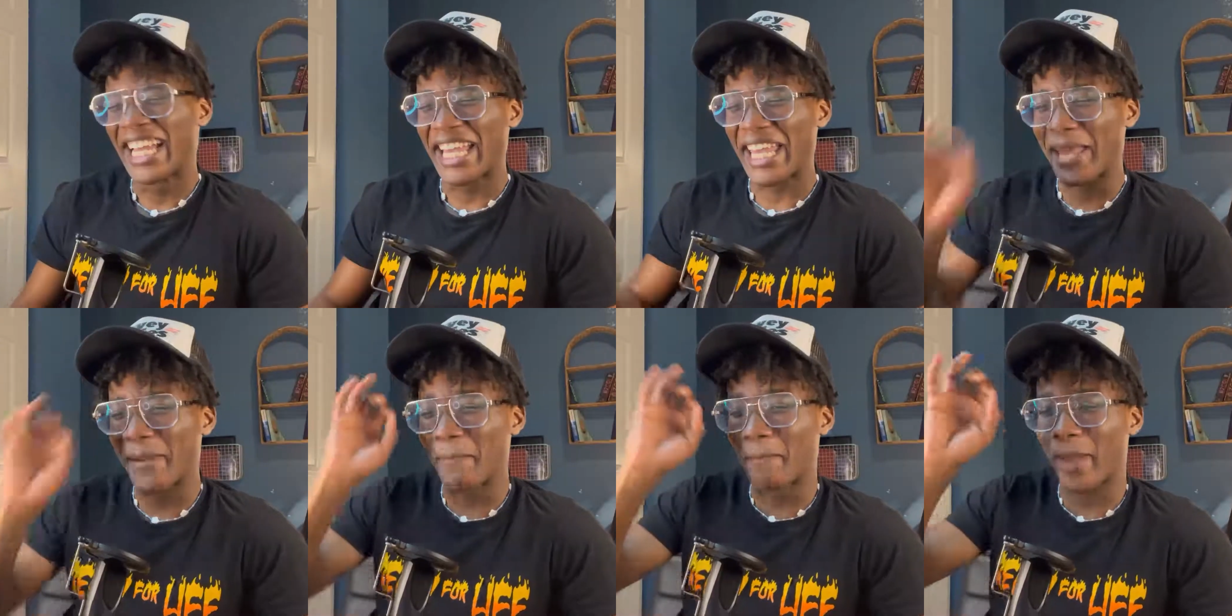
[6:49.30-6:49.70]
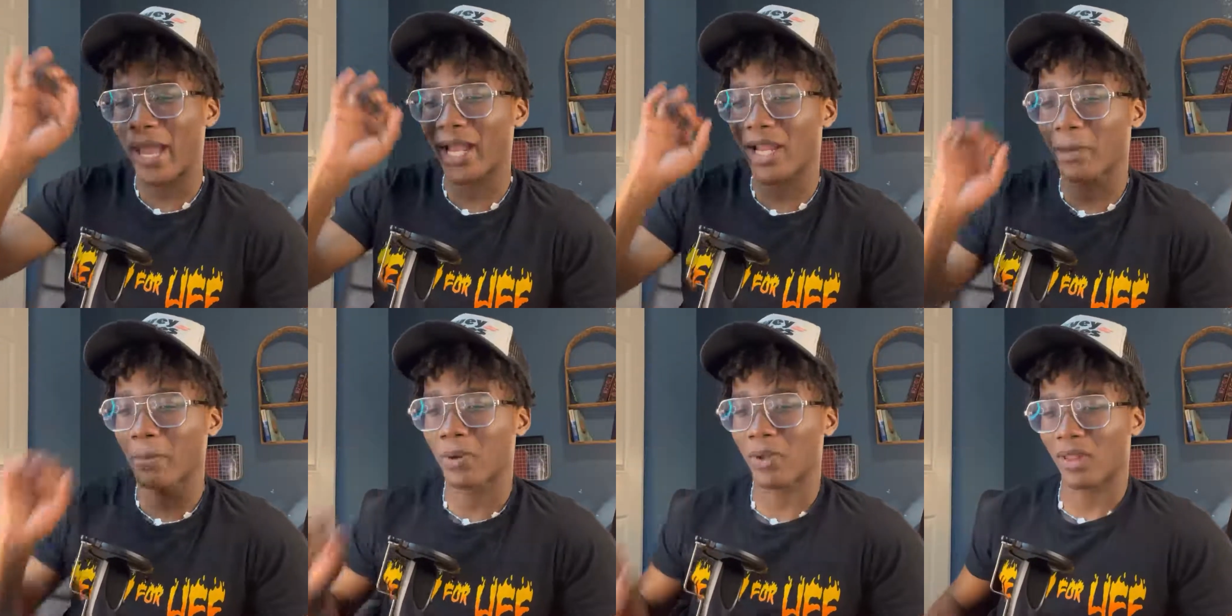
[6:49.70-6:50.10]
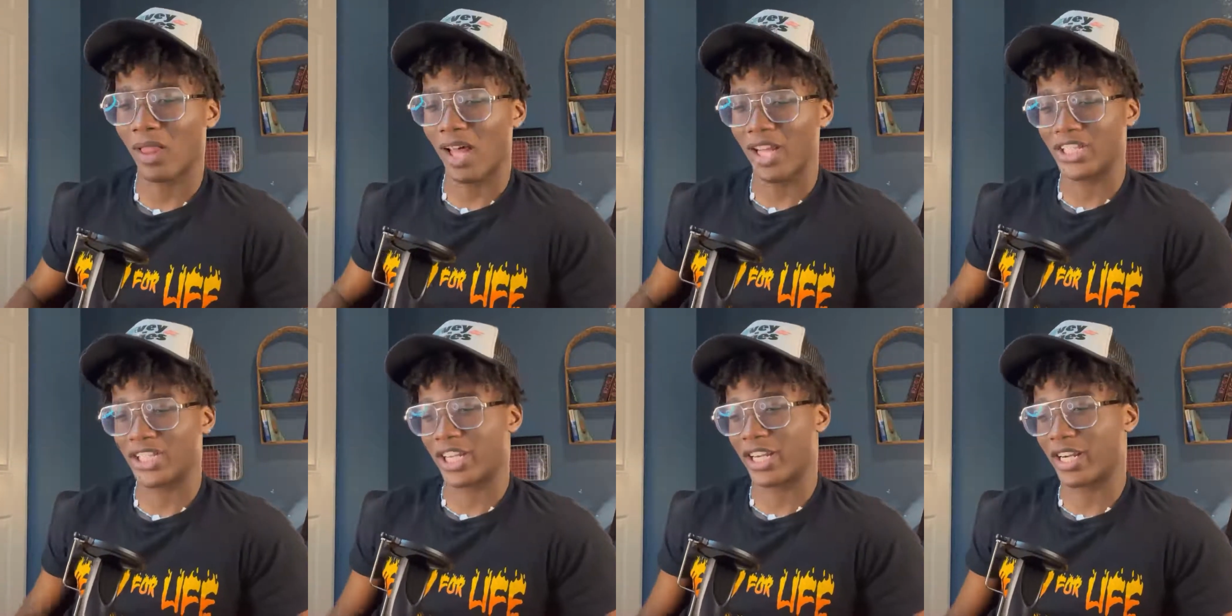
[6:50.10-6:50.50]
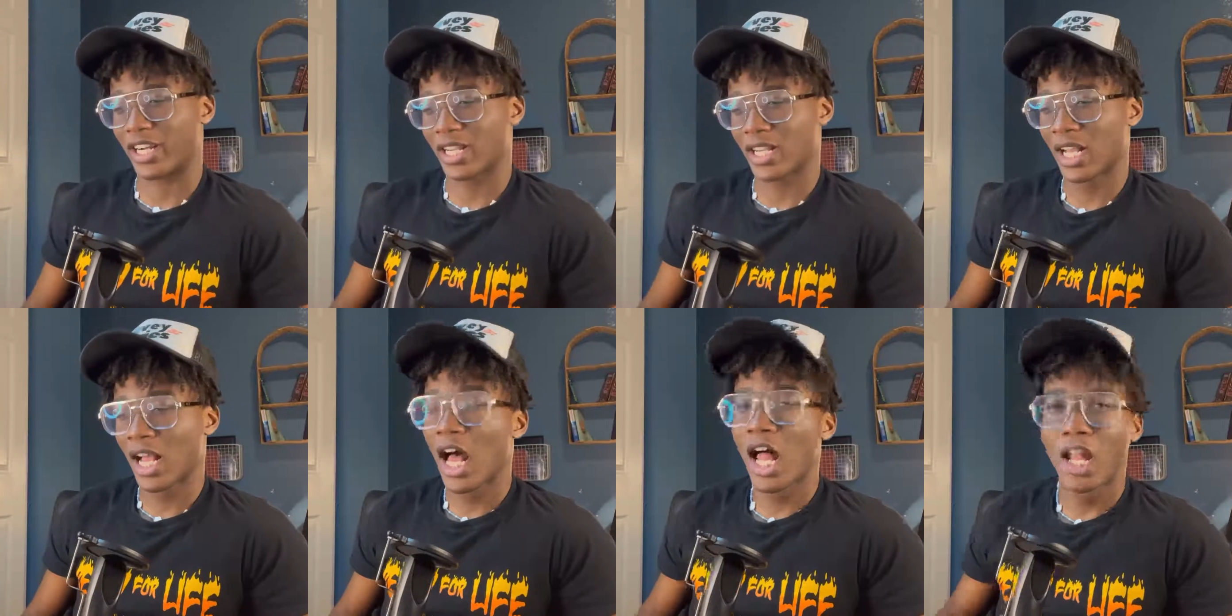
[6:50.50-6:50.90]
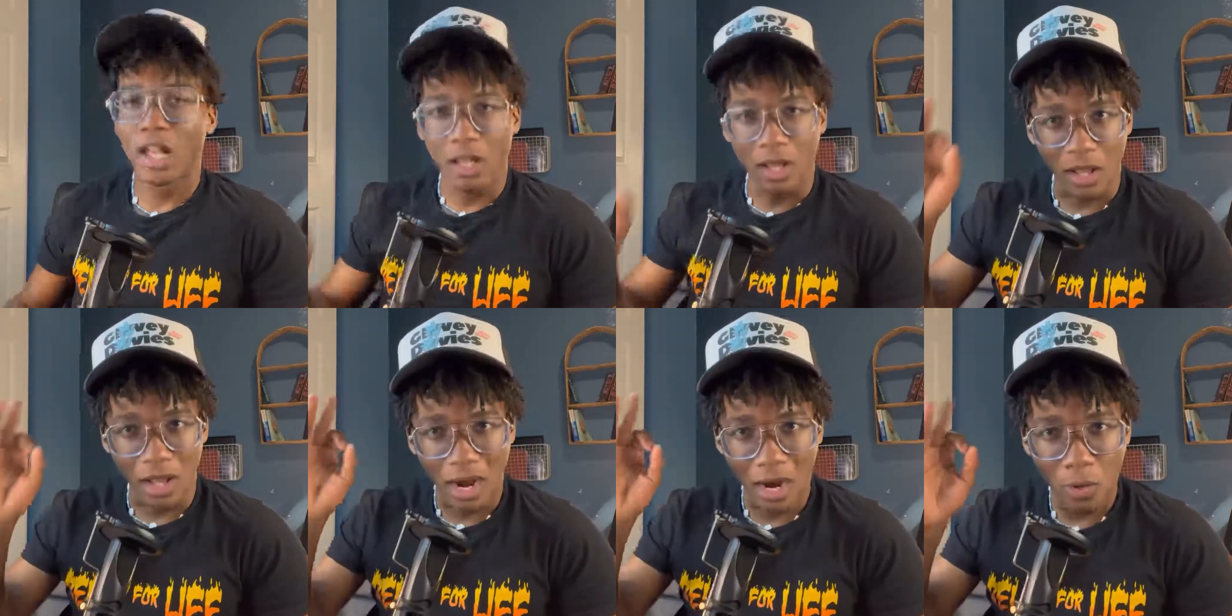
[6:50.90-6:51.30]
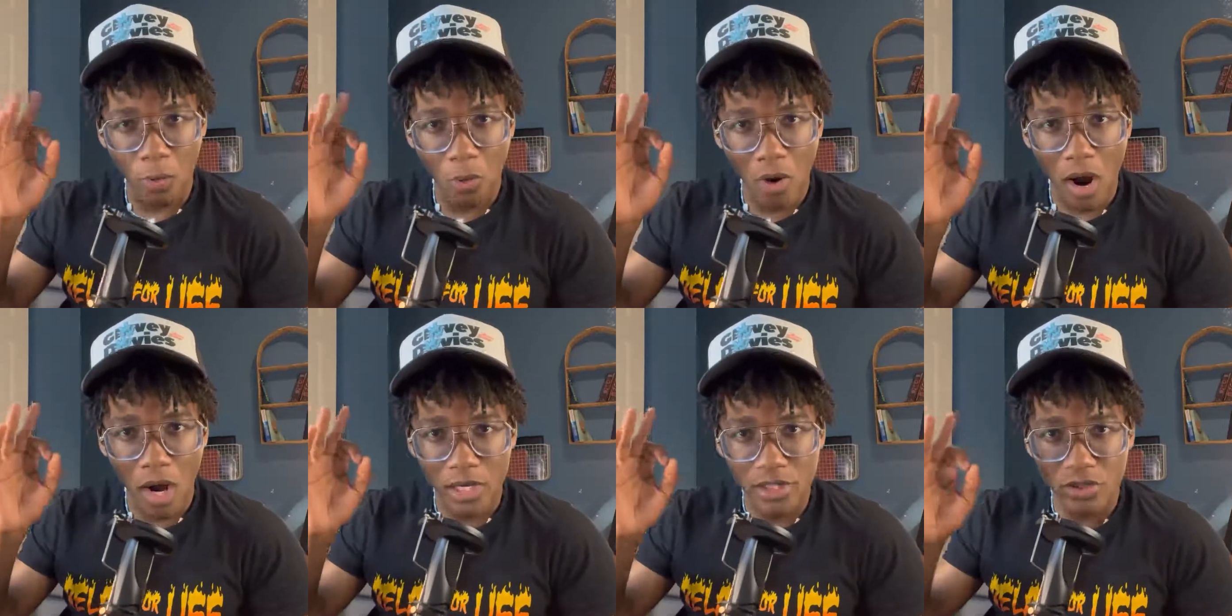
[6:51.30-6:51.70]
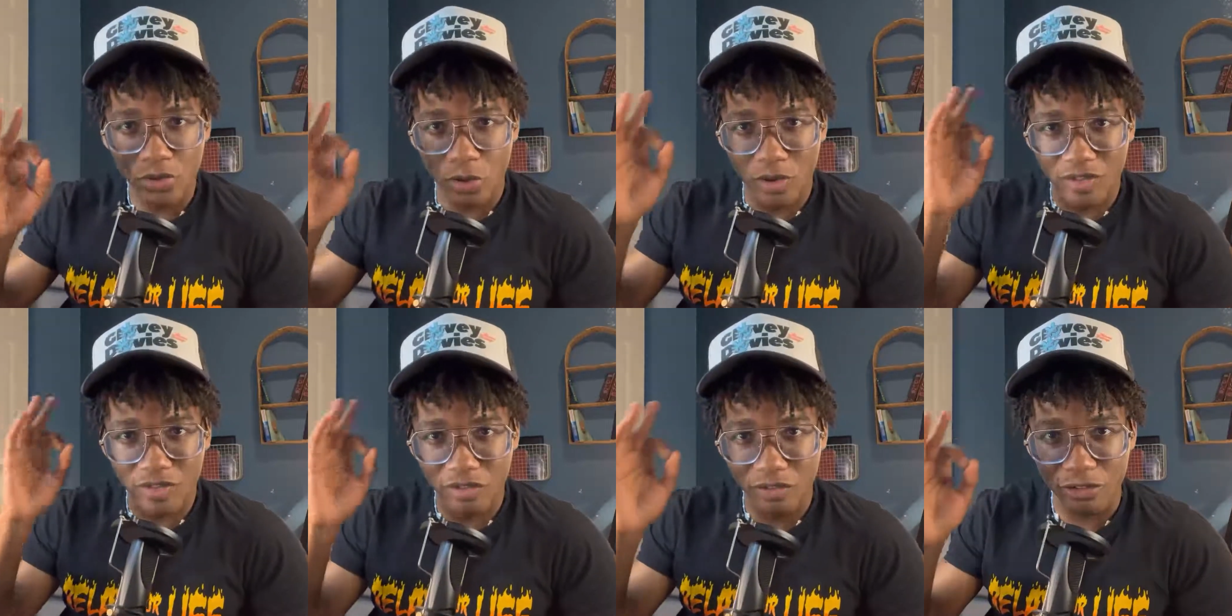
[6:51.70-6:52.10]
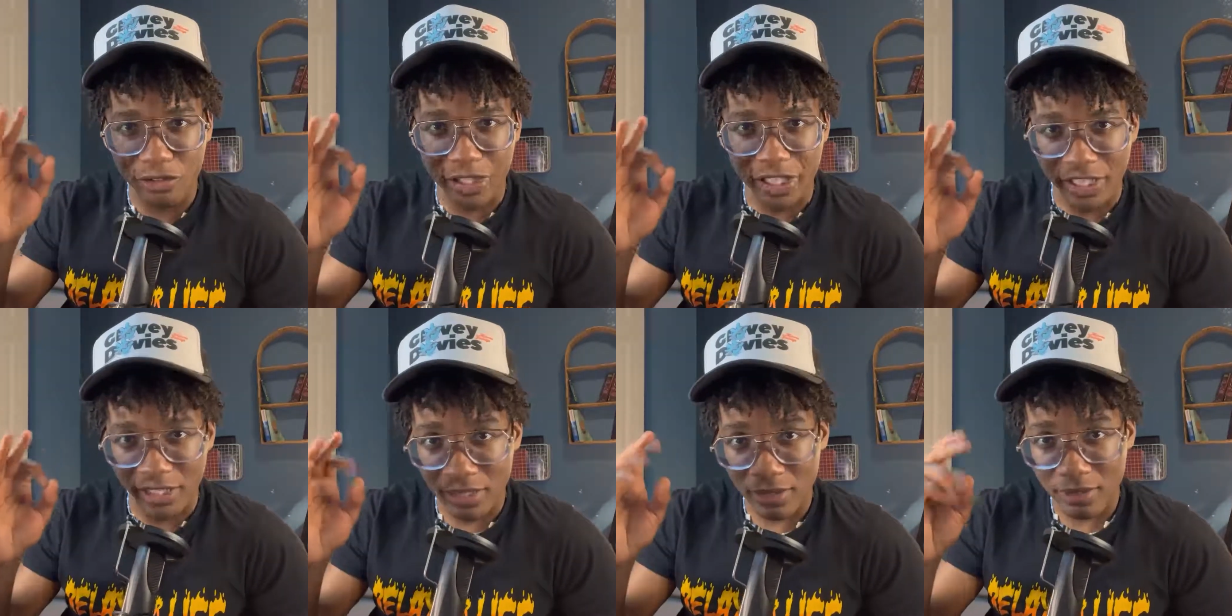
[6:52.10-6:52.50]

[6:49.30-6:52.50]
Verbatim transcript: Impeccable logic. Long walks are free.